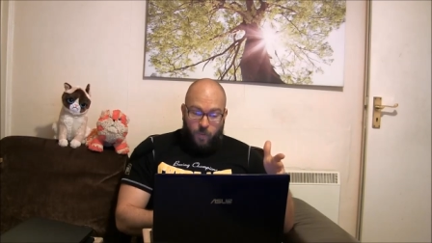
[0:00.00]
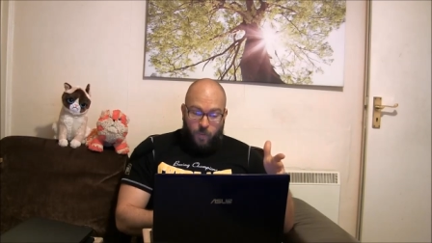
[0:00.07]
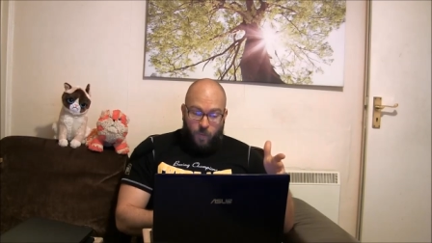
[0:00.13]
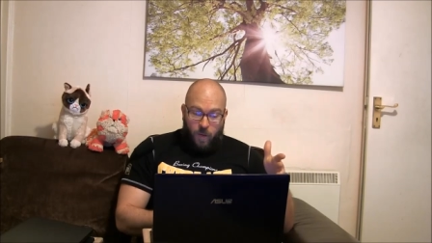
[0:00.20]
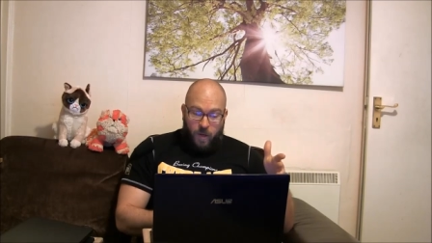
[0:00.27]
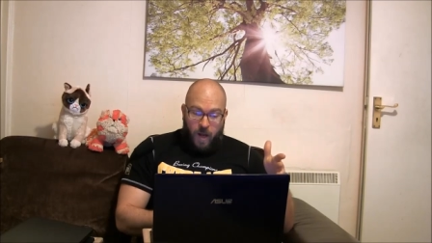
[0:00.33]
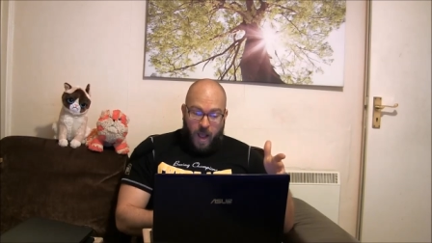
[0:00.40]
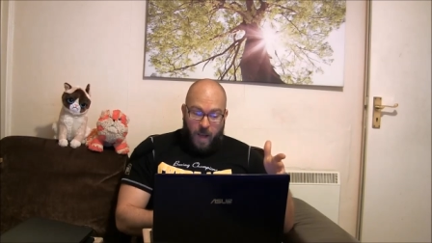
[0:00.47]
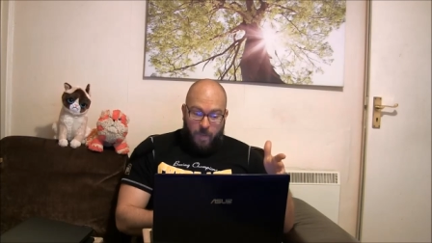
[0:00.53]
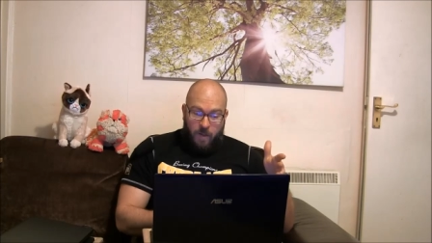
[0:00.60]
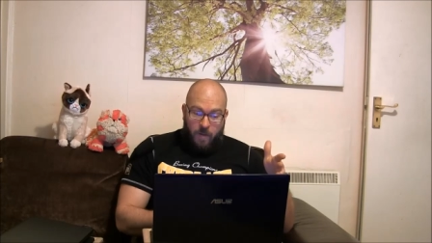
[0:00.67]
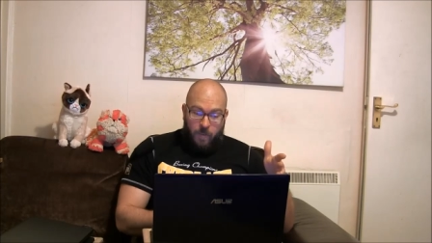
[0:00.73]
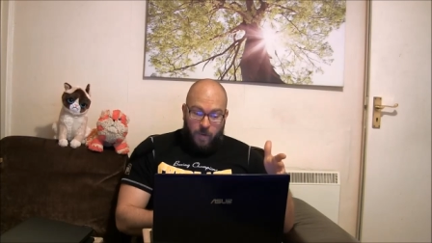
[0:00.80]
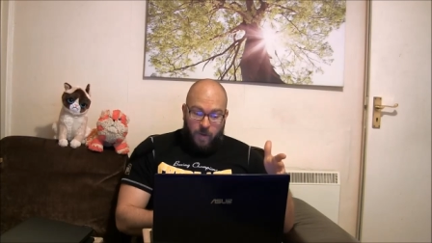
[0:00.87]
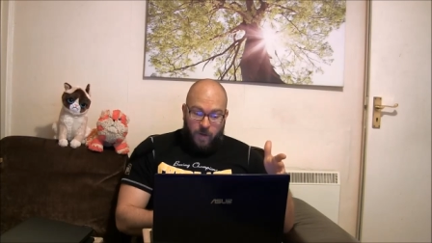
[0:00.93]
what
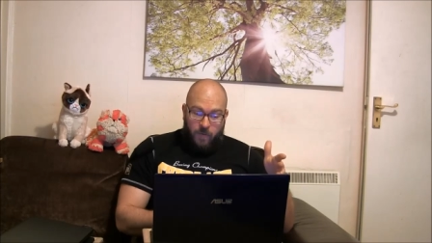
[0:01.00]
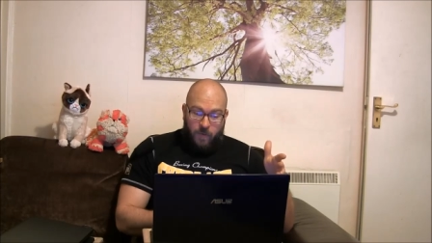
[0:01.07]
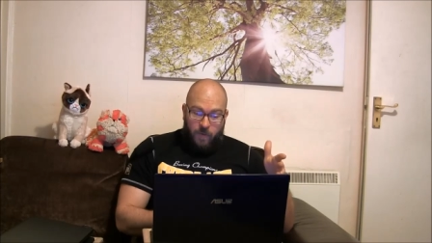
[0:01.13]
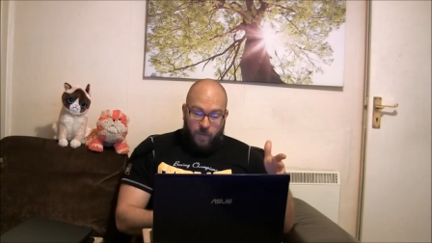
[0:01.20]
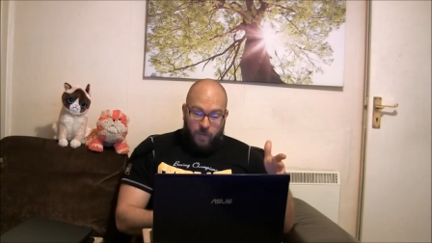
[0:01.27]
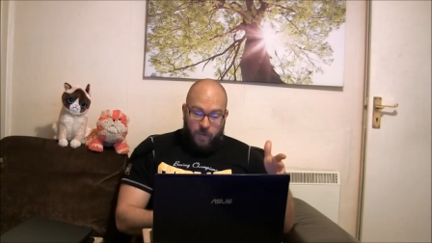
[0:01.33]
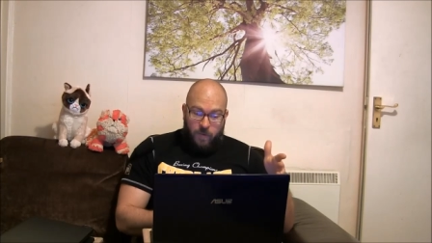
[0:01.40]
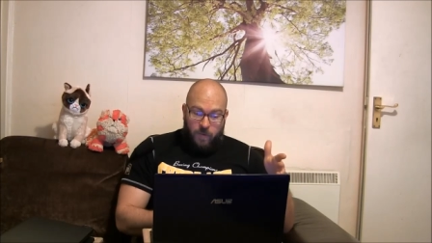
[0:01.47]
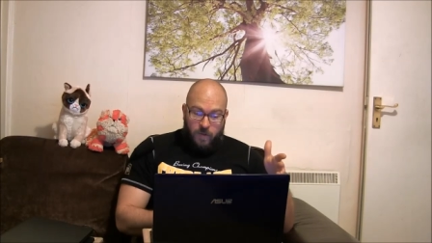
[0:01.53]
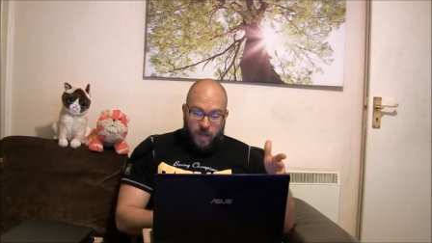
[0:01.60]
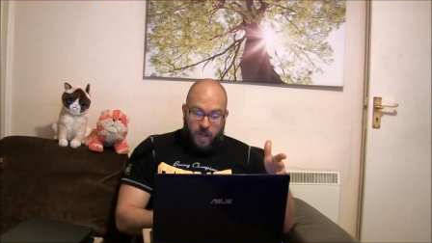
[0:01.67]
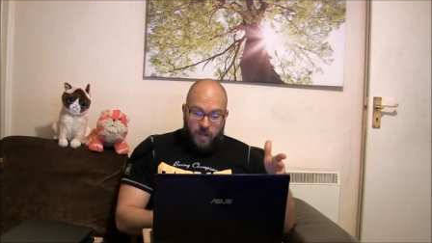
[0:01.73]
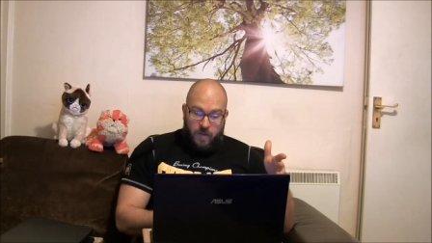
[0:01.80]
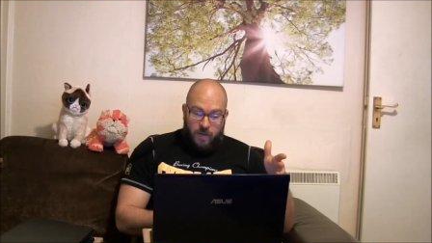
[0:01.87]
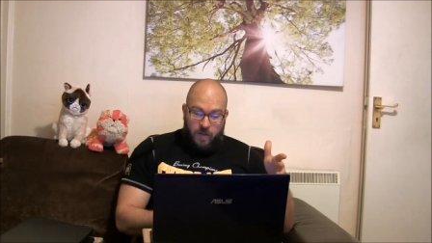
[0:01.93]
applicable difference would you
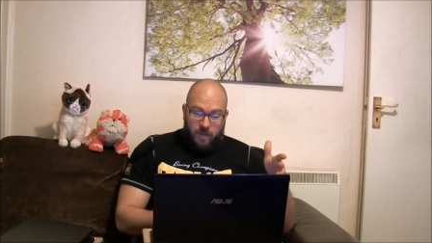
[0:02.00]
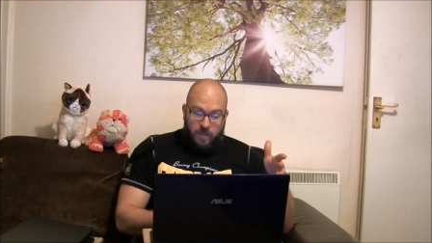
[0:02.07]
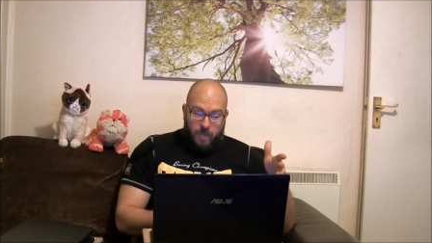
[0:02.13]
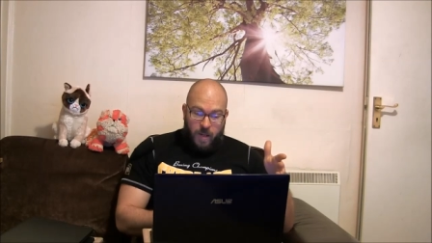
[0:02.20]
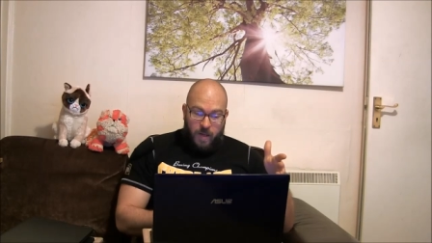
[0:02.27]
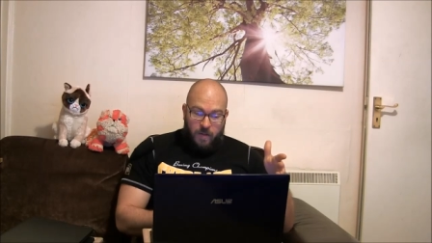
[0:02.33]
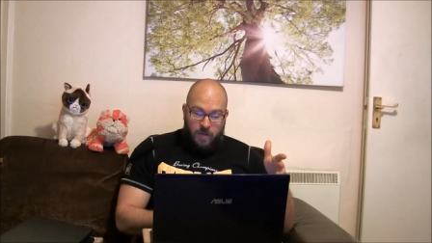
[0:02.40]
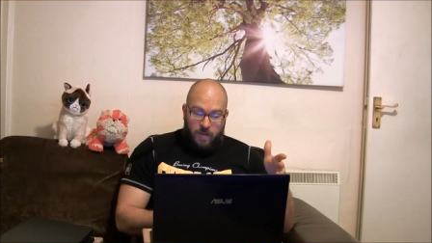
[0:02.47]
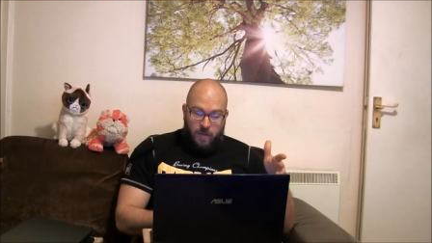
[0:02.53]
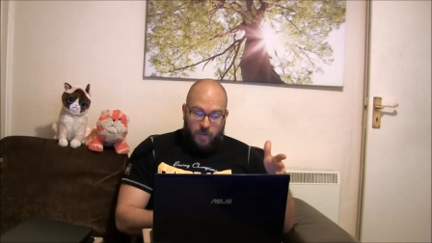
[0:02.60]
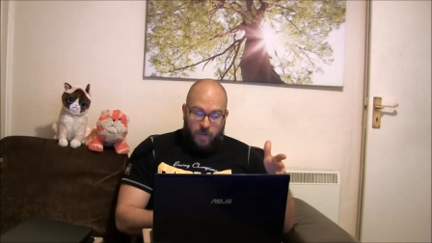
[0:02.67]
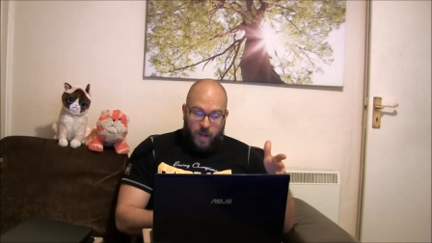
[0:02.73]
say that this makes to